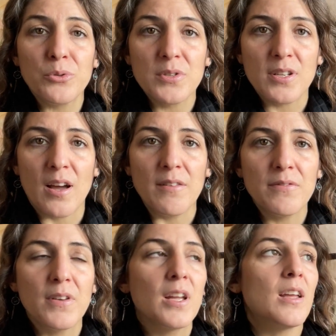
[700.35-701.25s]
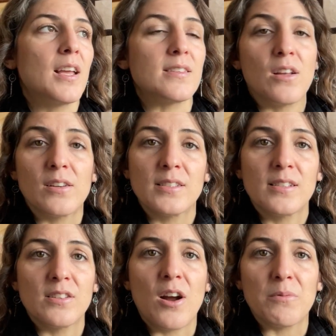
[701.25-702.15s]
stuff as long as
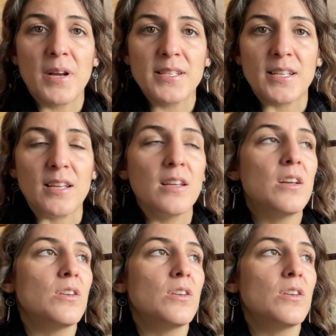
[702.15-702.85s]
it's not rusty.